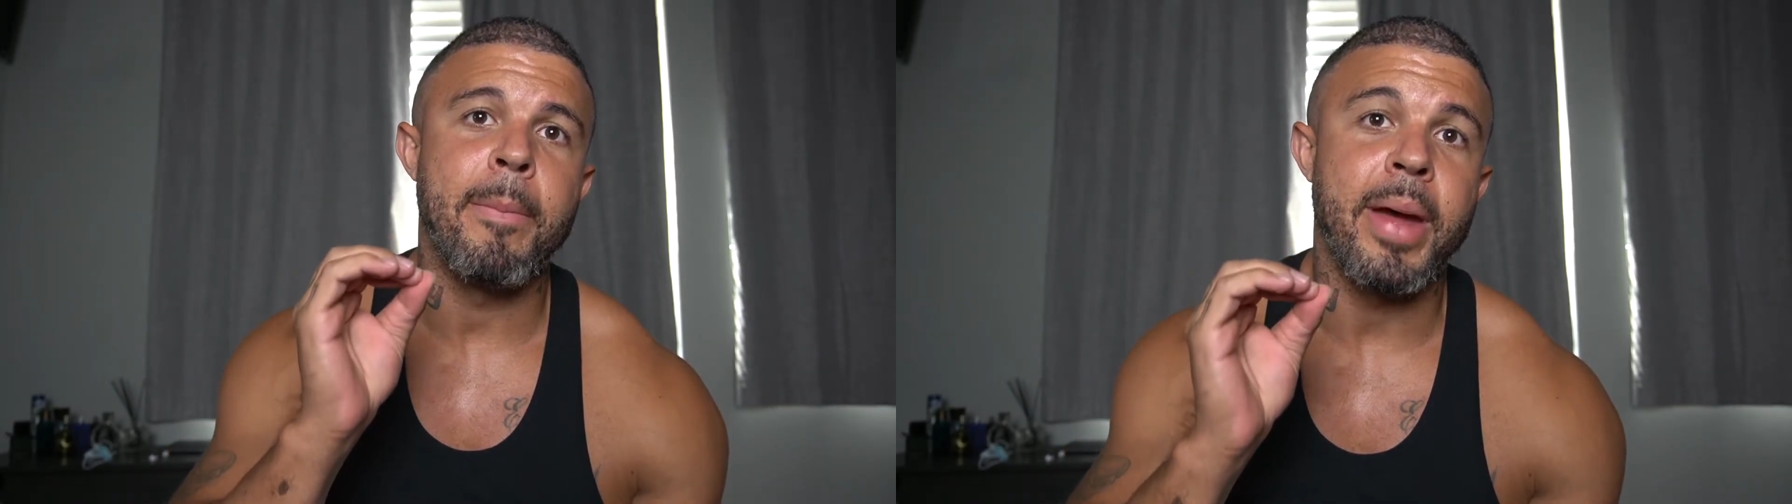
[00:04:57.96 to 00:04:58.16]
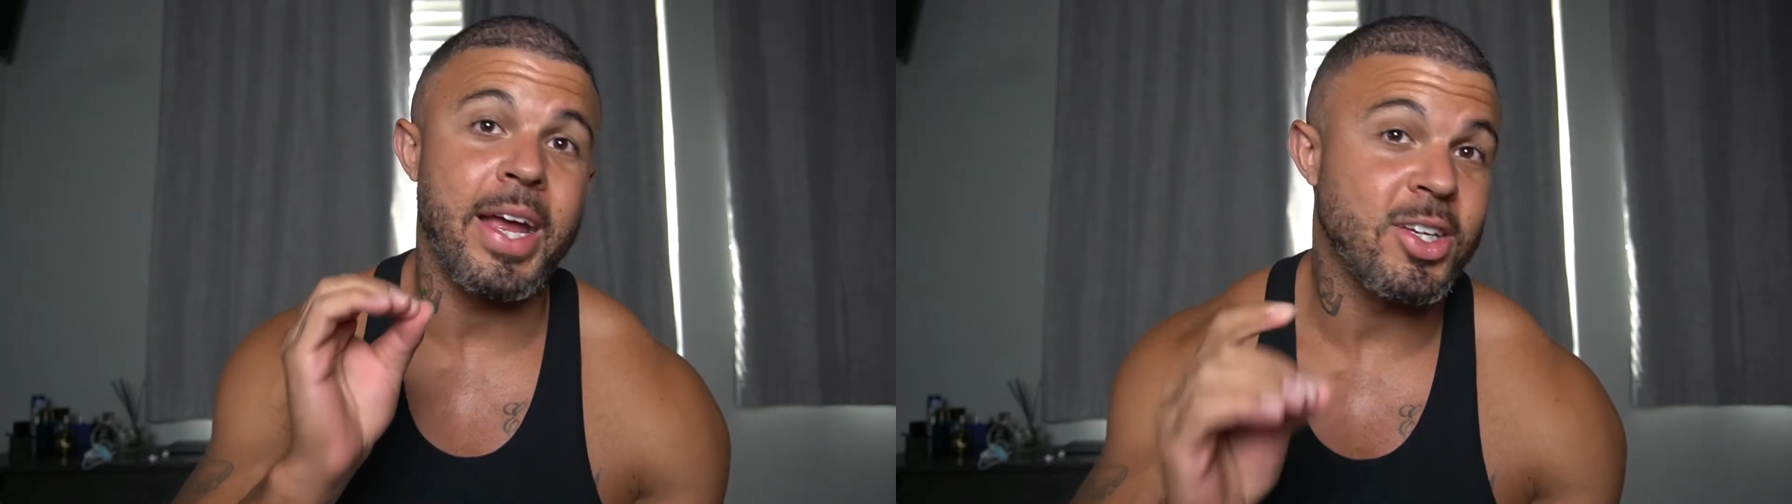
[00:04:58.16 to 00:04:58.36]

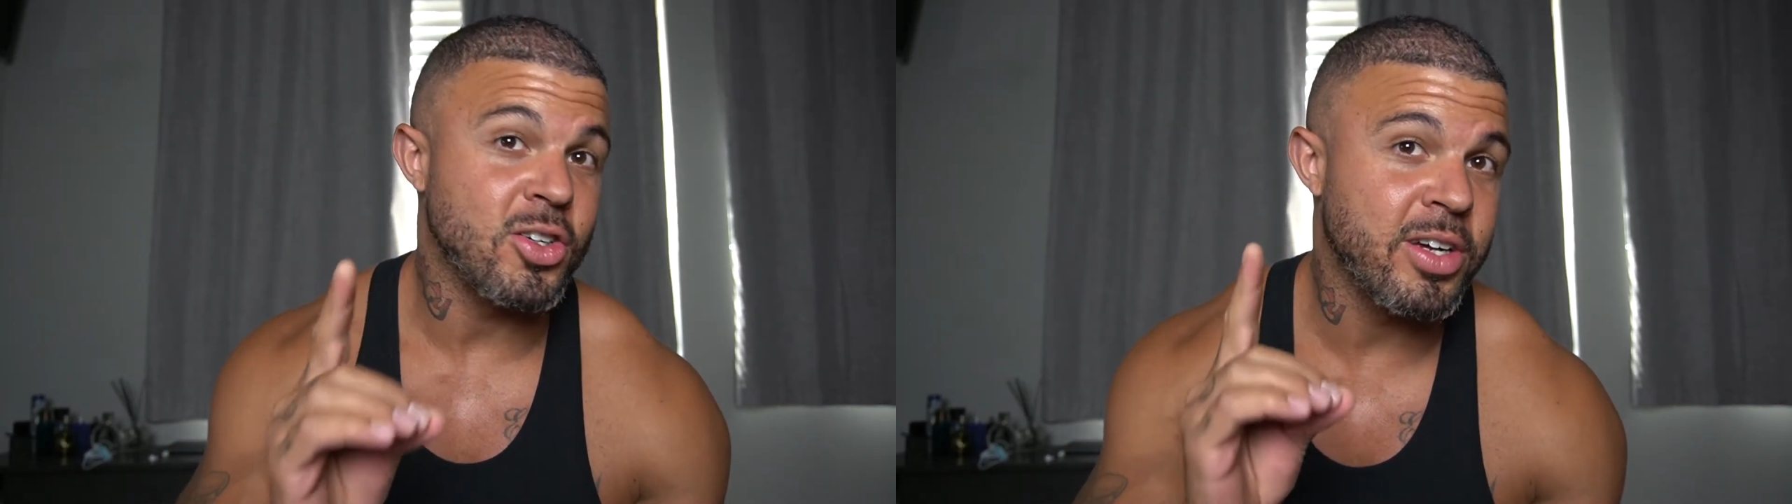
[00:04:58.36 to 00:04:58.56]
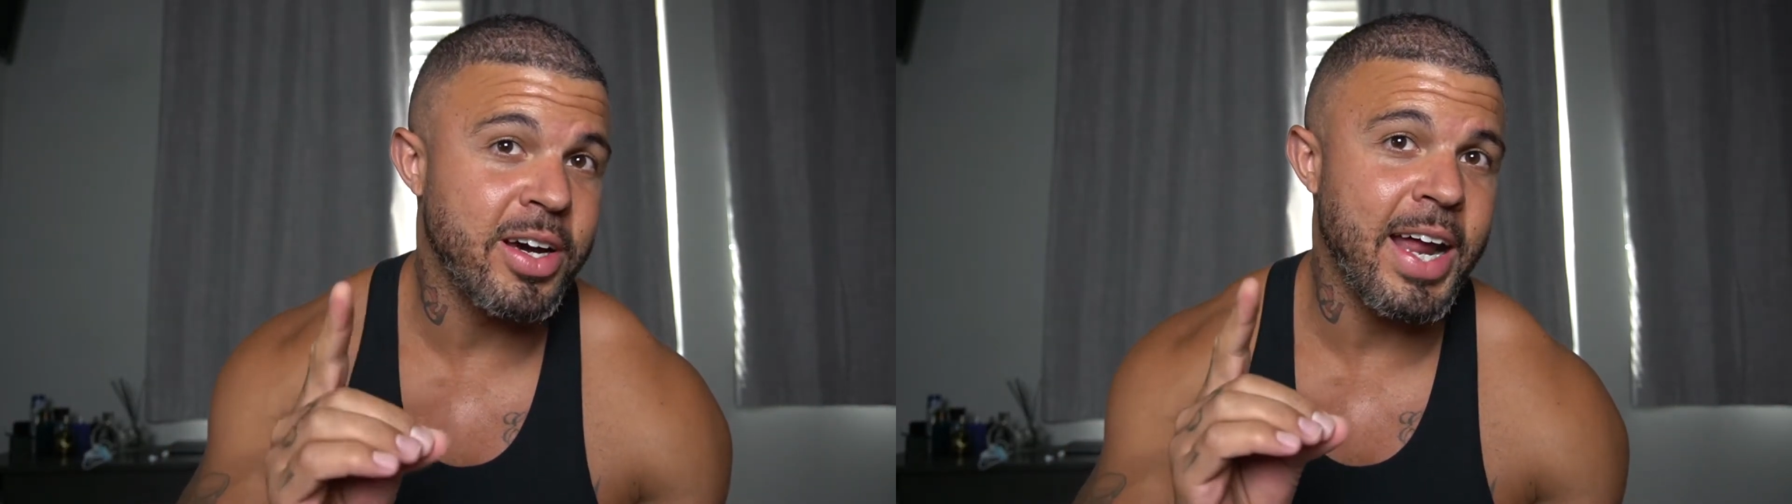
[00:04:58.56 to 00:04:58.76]
and you're
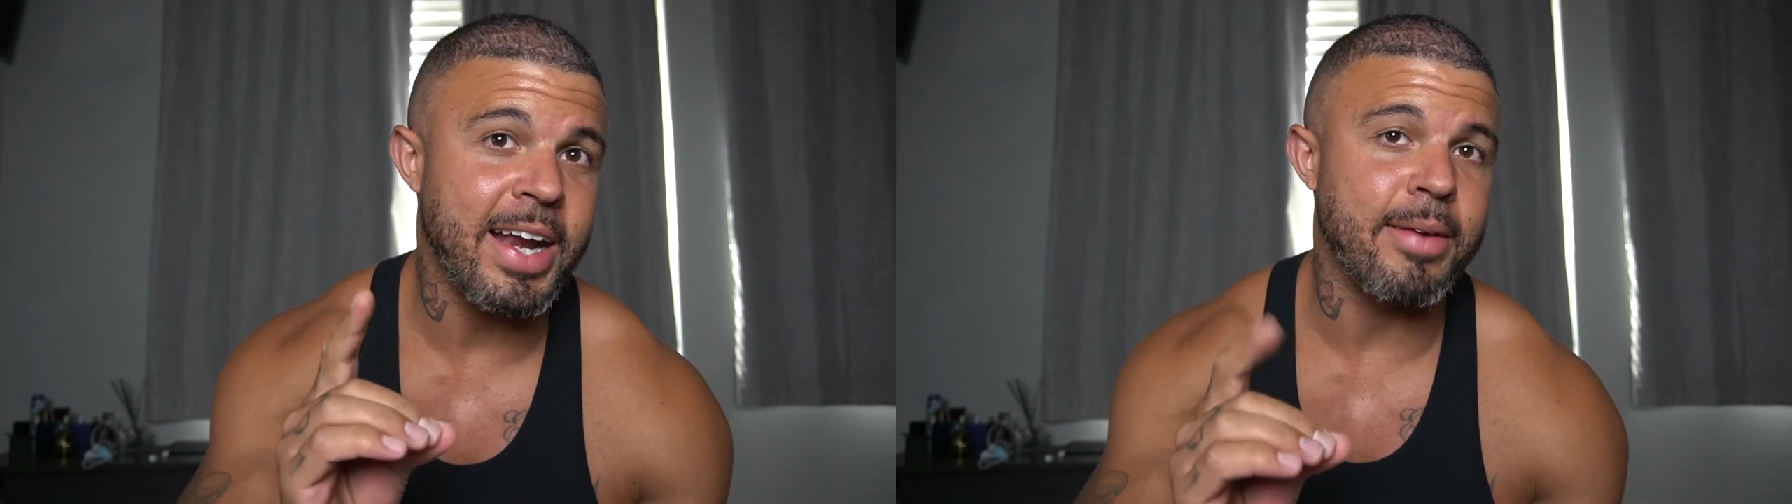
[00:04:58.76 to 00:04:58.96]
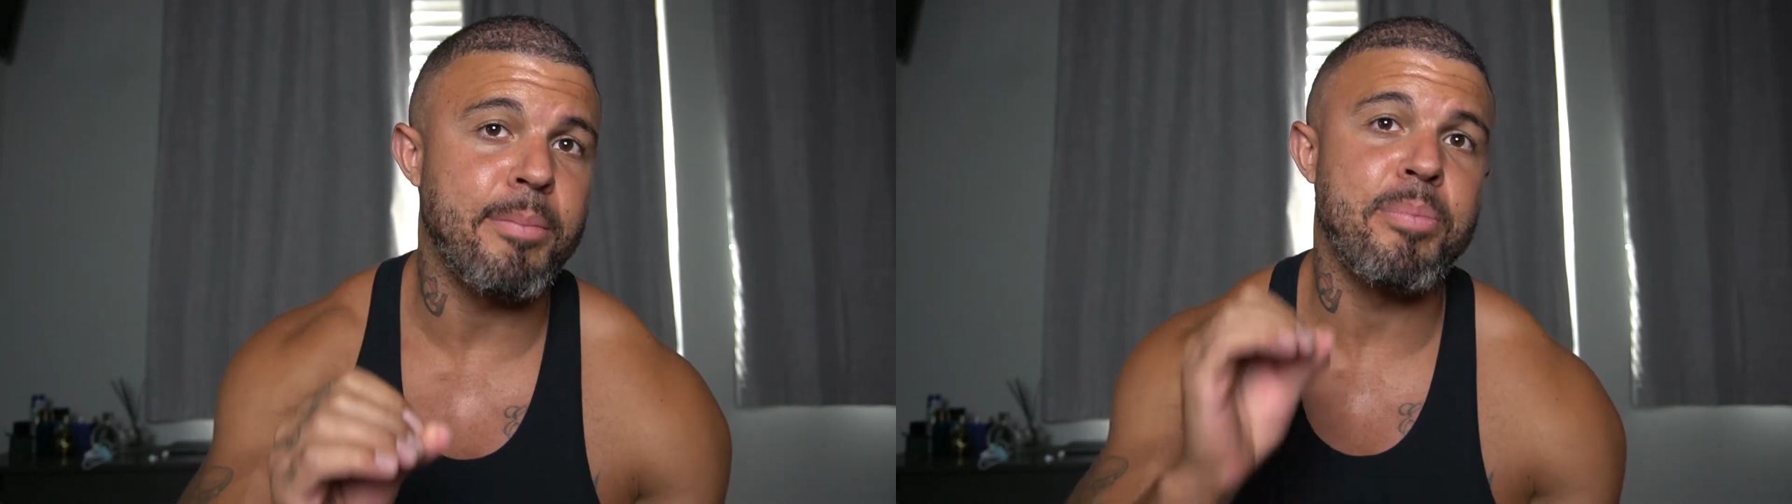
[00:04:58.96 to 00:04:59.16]
good at
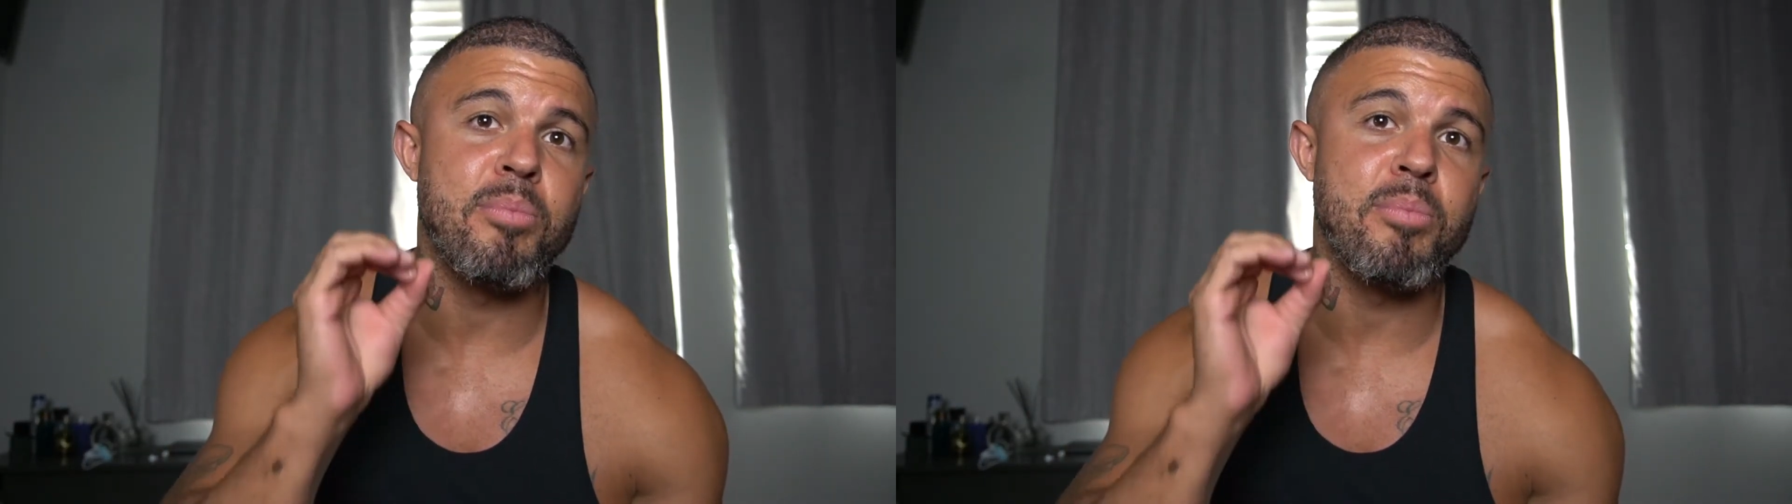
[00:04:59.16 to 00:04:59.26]
it,